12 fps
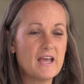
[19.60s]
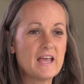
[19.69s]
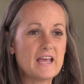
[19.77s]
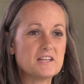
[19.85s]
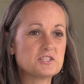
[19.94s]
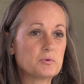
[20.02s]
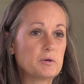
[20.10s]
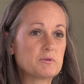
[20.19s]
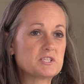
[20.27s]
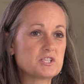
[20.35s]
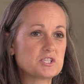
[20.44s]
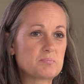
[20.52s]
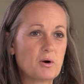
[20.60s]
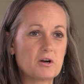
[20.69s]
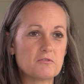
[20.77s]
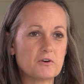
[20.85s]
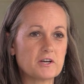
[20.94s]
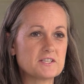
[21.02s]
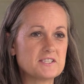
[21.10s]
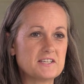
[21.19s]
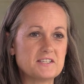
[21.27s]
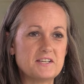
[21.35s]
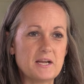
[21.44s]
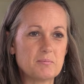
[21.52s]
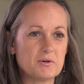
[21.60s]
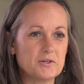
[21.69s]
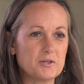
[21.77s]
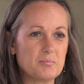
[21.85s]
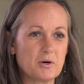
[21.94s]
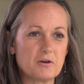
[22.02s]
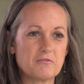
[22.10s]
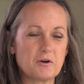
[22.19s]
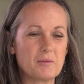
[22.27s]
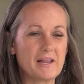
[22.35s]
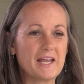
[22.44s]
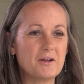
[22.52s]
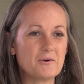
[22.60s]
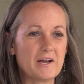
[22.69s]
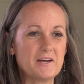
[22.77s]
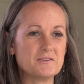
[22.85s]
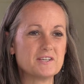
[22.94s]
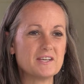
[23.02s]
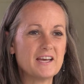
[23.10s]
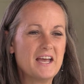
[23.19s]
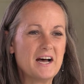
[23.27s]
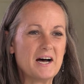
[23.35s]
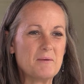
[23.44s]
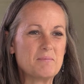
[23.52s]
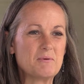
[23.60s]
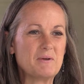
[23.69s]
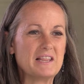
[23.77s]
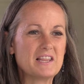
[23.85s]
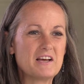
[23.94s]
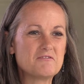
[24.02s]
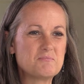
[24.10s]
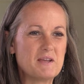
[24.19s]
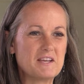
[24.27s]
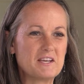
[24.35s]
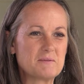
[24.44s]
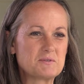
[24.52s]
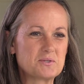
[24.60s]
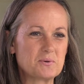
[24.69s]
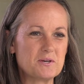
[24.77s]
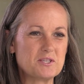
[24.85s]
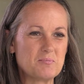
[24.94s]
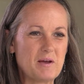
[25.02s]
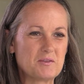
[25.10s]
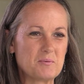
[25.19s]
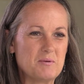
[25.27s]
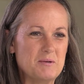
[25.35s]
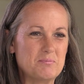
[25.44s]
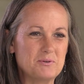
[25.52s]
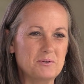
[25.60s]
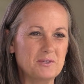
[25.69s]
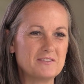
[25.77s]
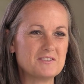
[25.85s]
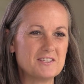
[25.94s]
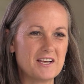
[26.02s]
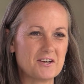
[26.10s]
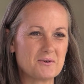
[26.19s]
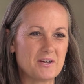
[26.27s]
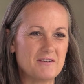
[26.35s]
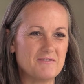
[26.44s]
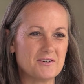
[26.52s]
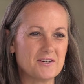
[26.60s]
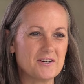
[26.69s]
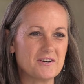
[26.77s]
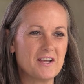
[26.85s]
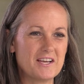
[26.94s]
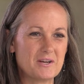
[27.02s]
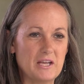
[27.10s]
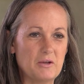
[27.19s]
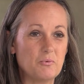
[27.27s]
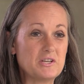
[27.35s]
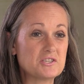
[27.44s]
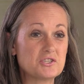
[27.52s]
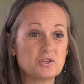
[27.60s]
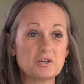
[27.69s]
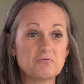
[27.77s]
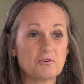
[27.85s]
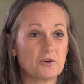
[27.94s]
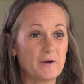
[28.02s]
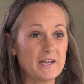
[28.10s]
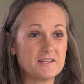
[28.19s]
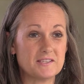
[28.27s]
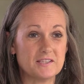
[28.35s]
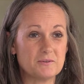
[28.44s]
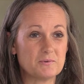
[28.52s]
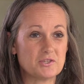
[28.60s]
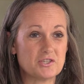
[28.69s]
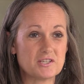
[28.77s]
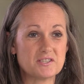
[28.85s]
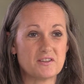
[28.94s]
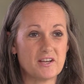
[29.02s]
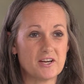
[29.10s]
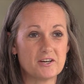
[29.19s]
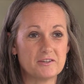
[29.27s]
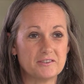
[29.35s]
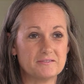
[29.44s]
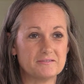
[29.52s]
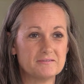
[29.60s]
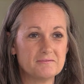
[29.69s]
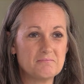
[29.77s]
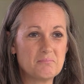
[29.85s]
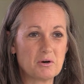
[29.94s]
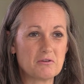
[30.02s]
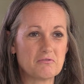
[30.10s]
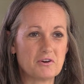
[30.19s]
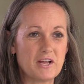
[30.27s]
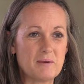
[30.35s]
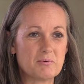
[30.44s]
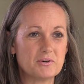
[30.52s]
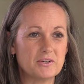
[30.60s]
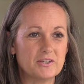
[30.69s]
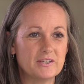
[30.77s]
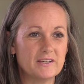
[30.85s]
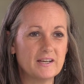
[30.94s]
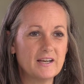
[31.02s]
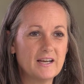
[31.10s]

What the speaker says: And so it was just part of our extended neighborhood, part of our playground. But we loved making up stories about the people who lived in that graveyard. We just took it for granted. It was just there and part of our neighborhood.